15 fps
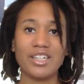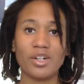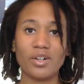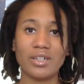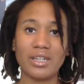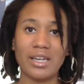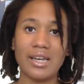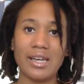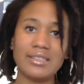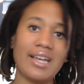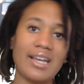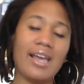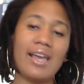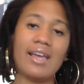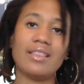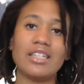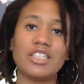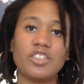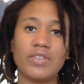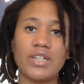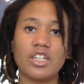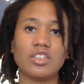Hello again. In
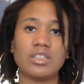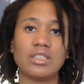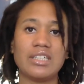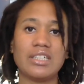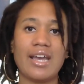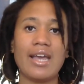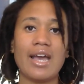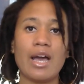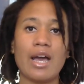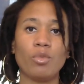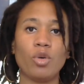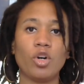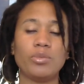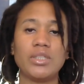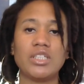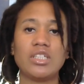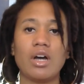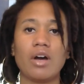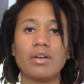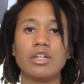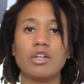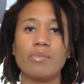this video today, I'm going to be
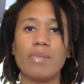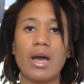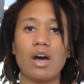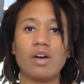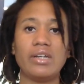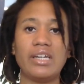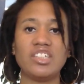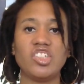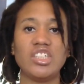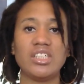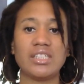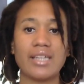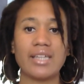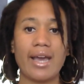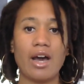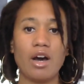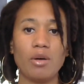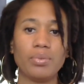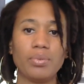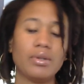talking about itchy scalp.